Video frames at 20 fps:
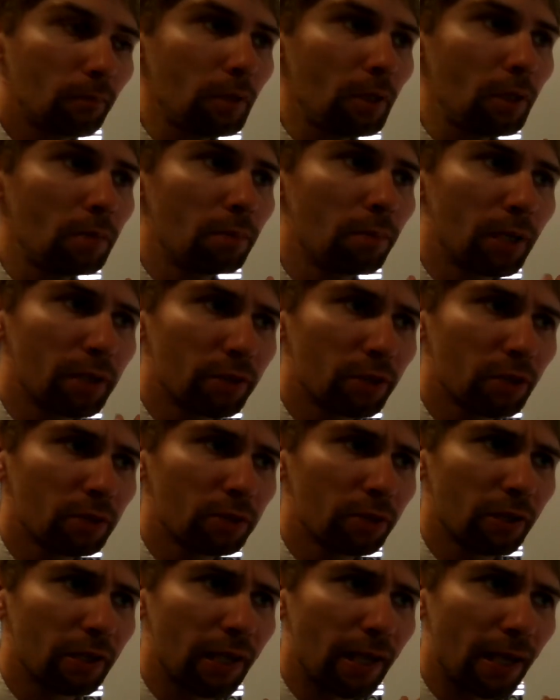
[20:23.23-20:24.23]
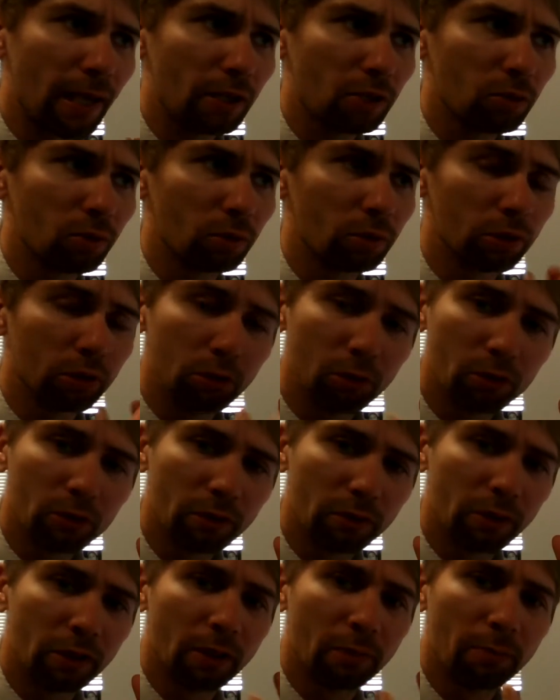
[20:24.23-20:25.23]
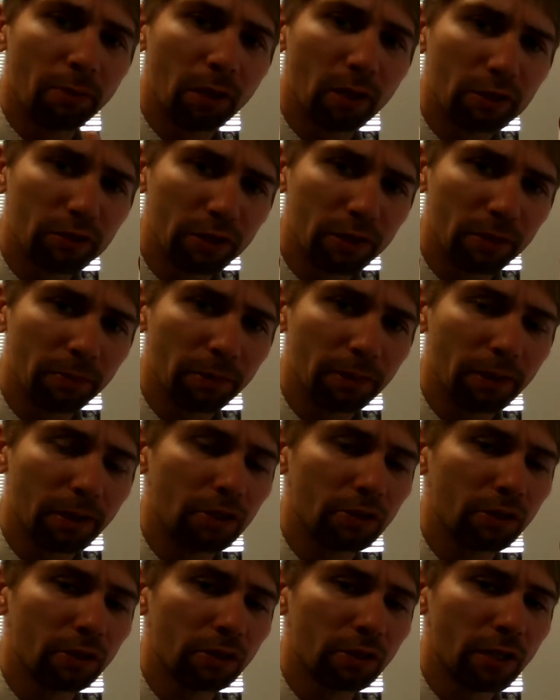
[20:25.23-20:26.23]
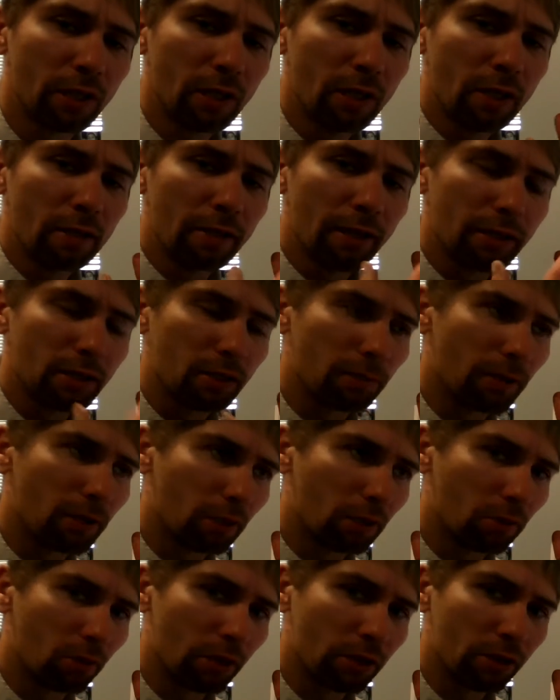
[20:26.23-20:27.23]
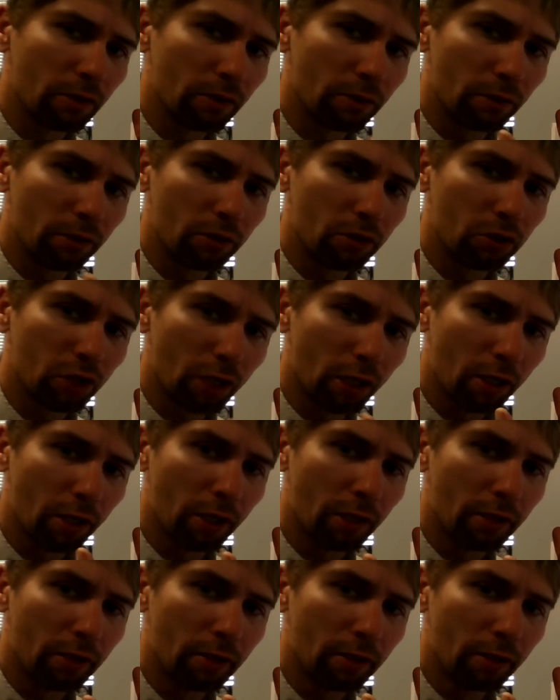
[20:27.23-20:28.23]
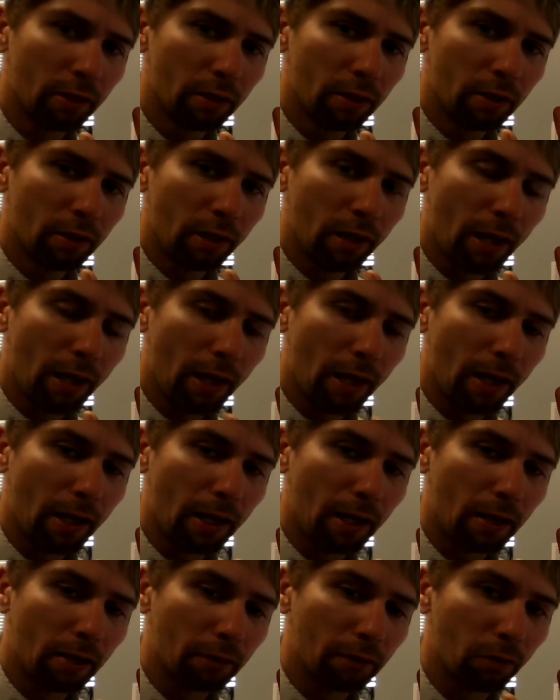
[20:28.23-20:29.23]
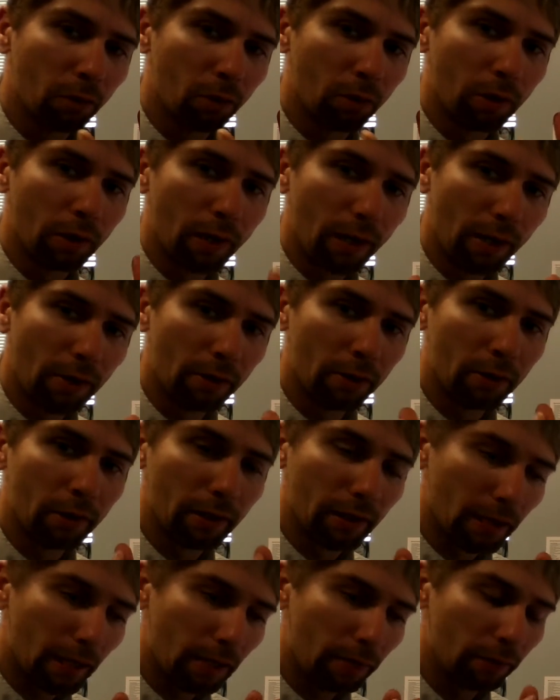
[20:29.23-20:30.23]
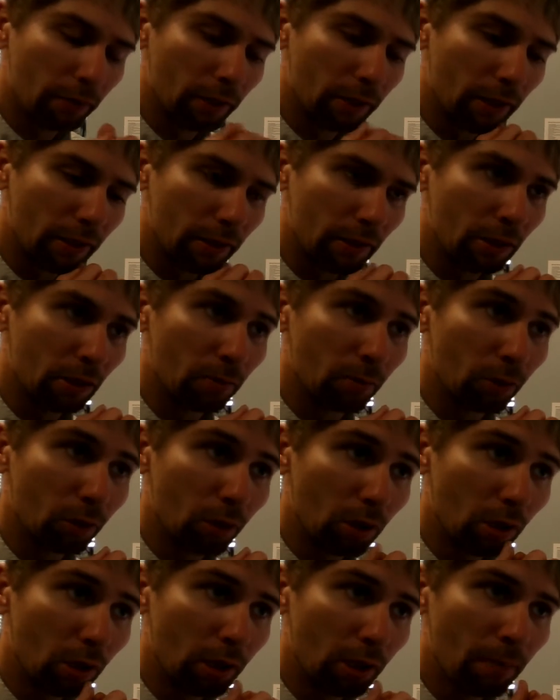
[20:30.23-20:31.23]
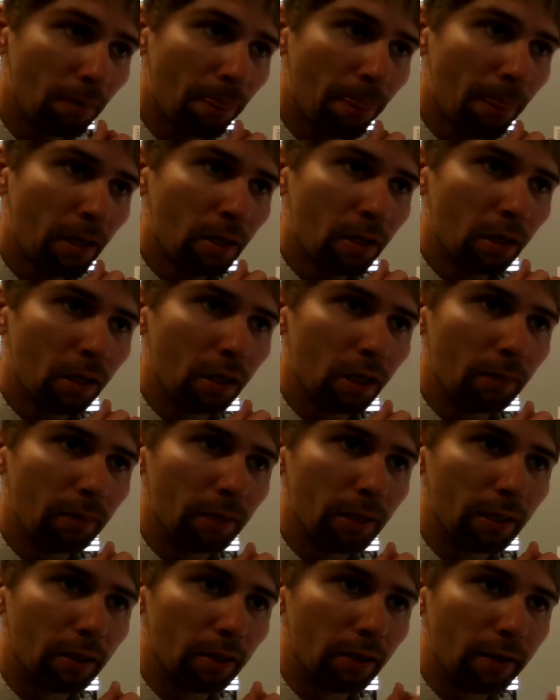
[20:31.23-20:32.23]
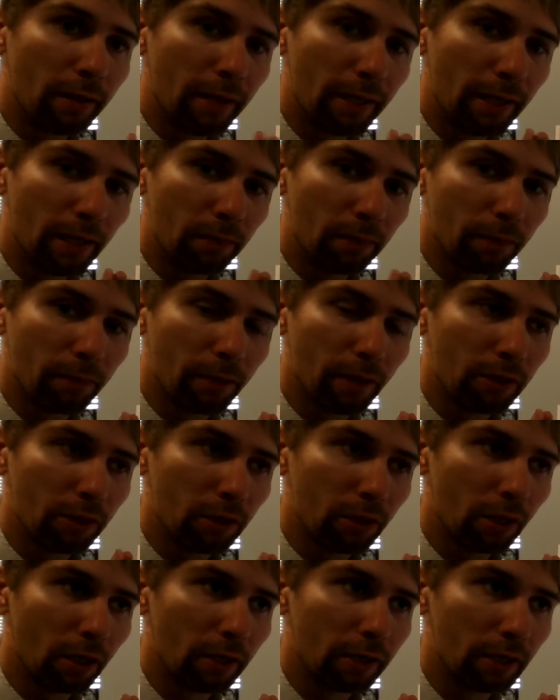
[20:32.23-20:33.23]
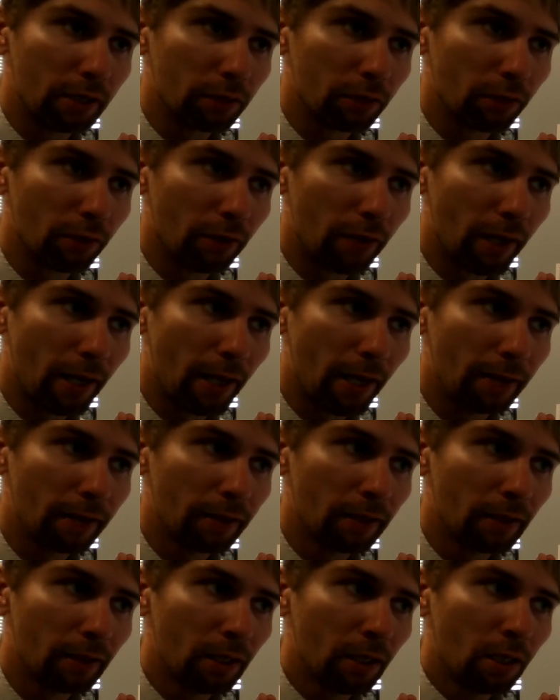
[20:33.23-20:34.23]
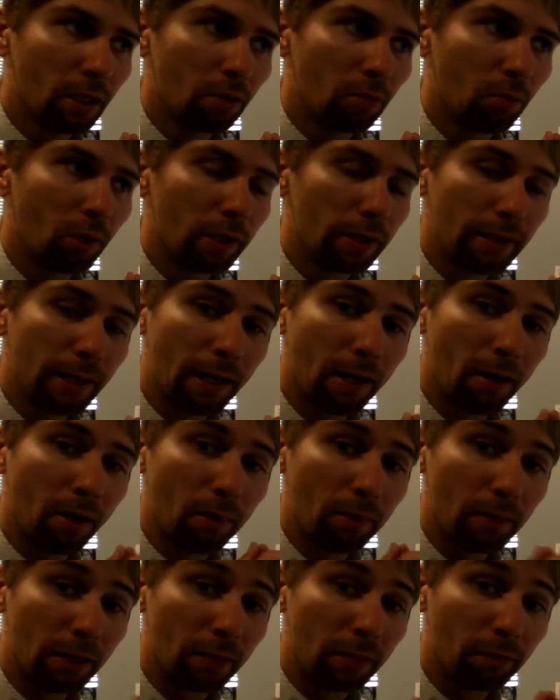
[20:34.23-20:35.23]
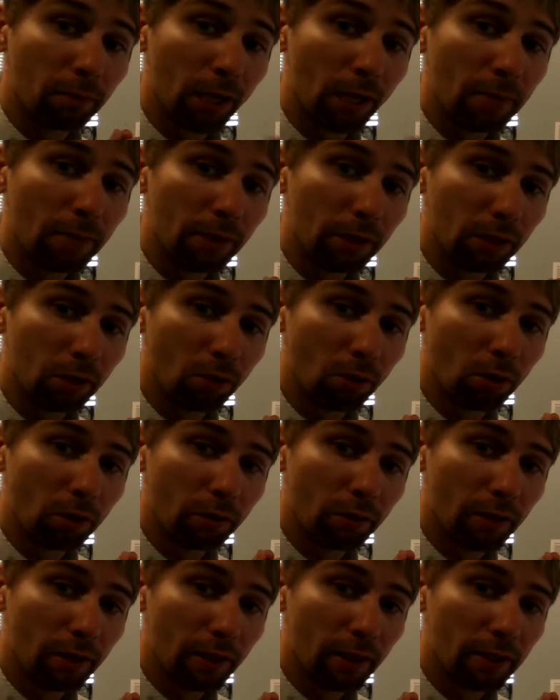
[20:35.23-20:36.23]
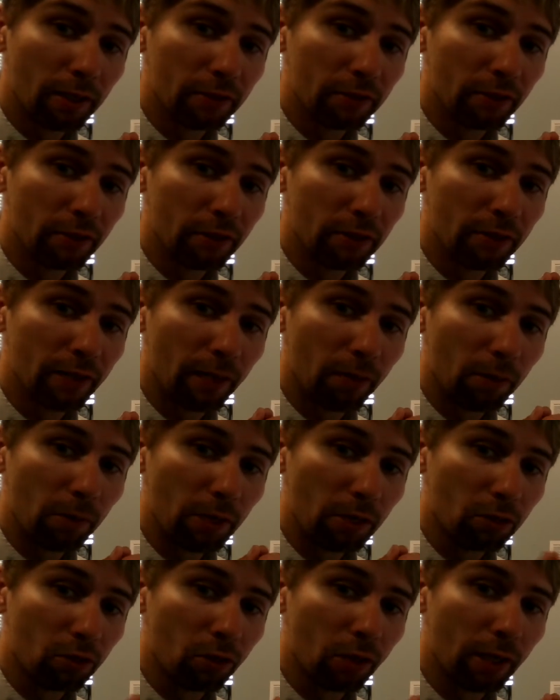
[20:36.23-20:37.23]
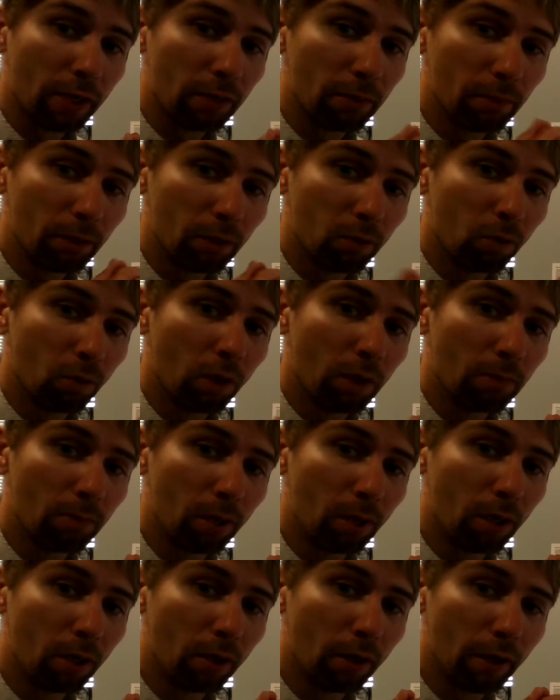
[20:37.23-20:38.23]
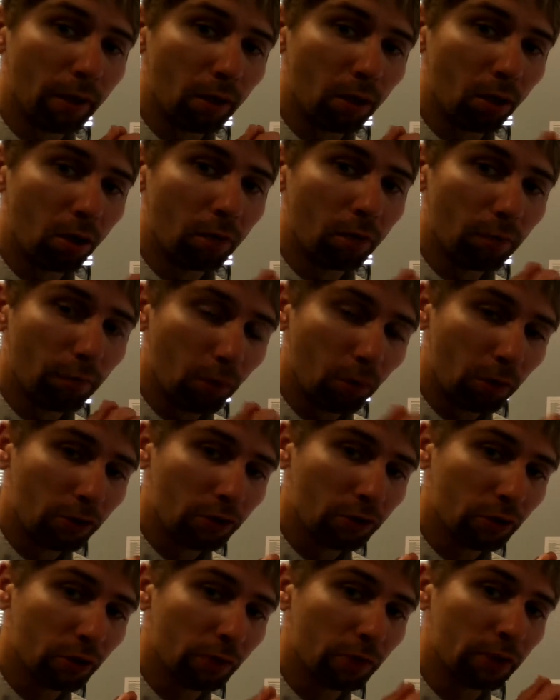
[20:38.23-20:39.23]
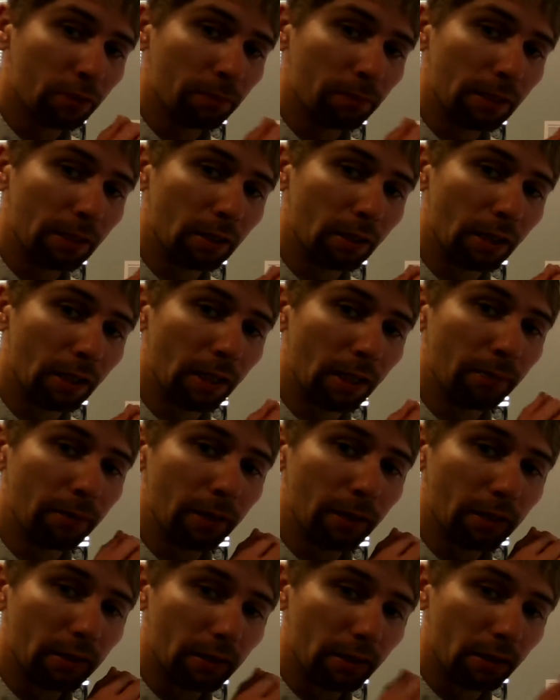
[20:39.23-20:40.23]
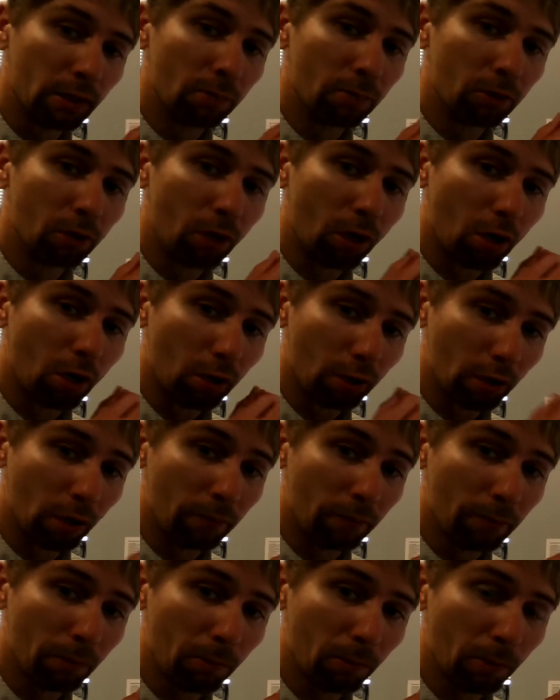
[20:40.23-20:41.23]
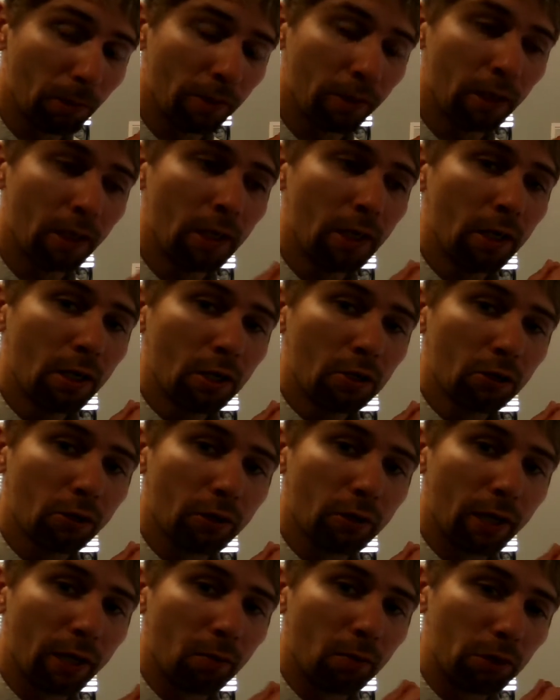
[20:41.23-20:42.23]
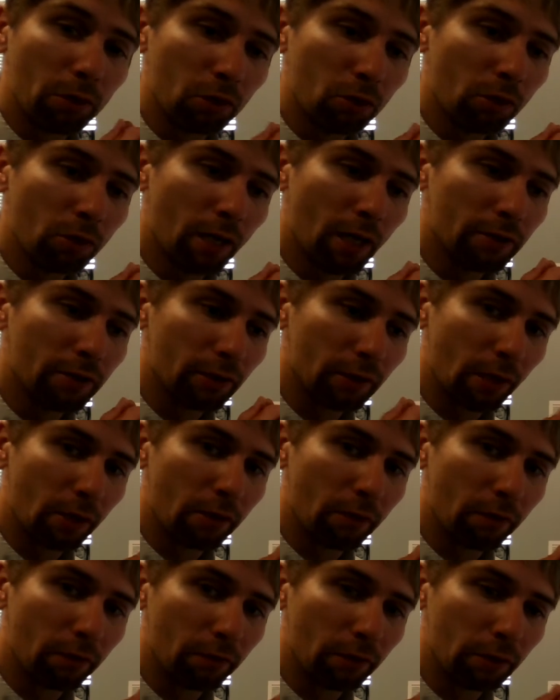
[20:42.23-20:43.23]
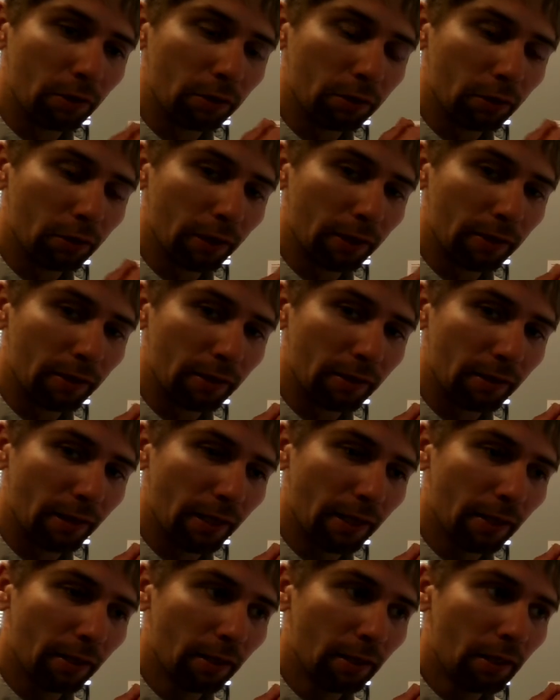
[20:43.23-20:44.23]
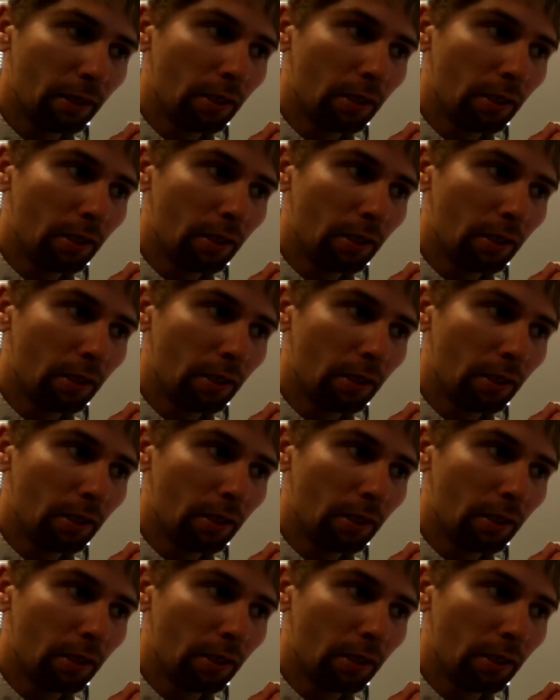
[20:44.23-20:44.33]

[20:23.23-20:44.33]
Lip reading: But in terms of the actual use of it and the policy implications, that's a better question for Jared and for Heather and Avery at DWR, and they can provide you context for that. Right now, I mean, the primary goal of this is that we are trying to build one model that Forest Service, BLM, and DWR are all comfortable with, so that when you guys are out in the field collecting data,